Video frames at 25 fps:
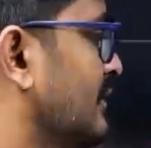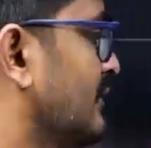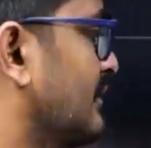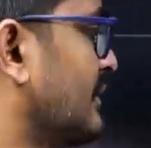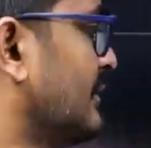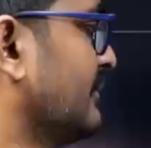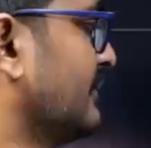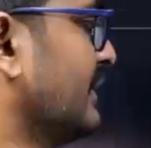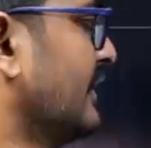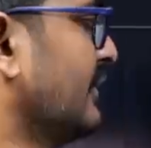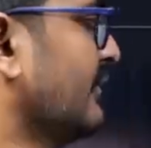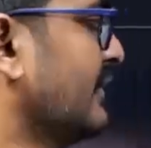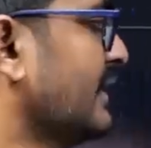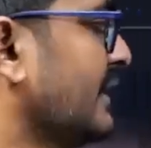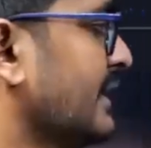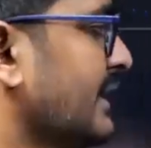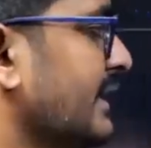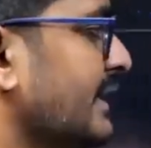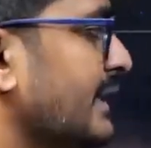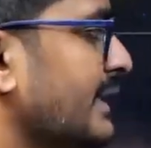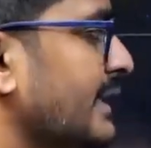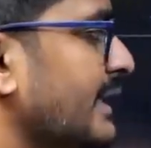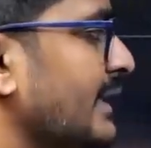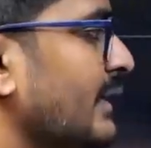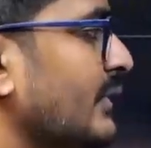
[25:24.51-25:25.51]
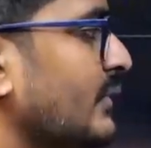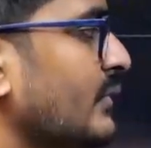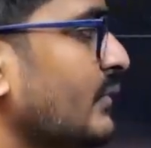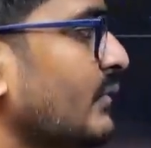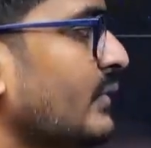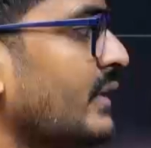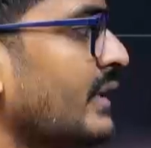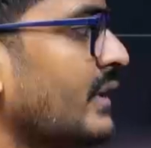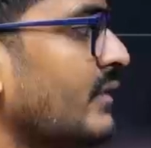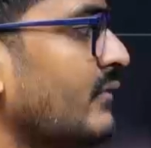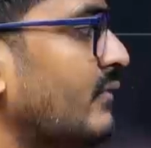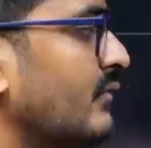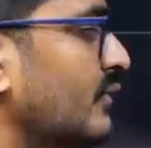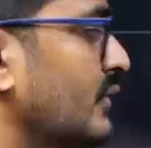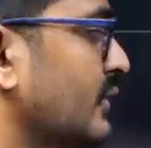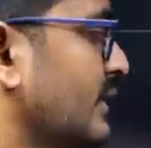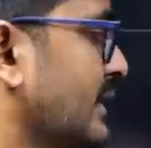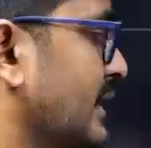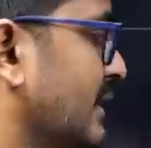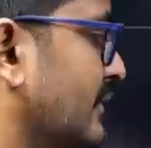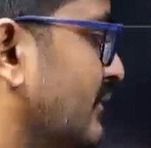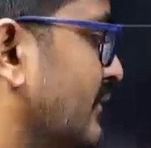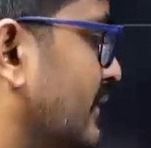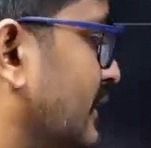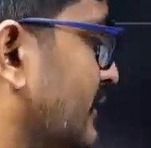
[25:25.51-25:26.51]
From there you can get K2, K4,
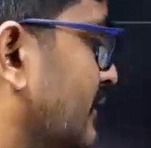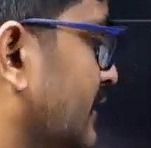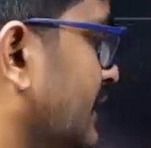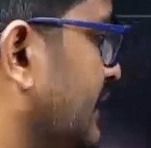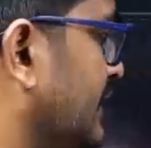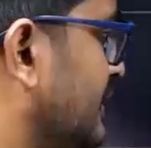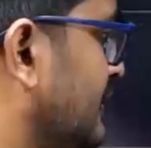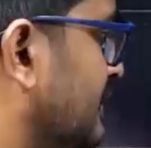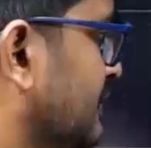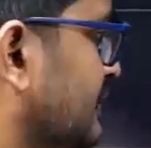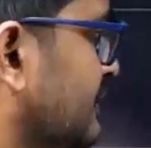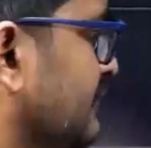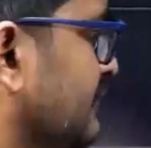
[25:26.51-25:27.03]
K5, right?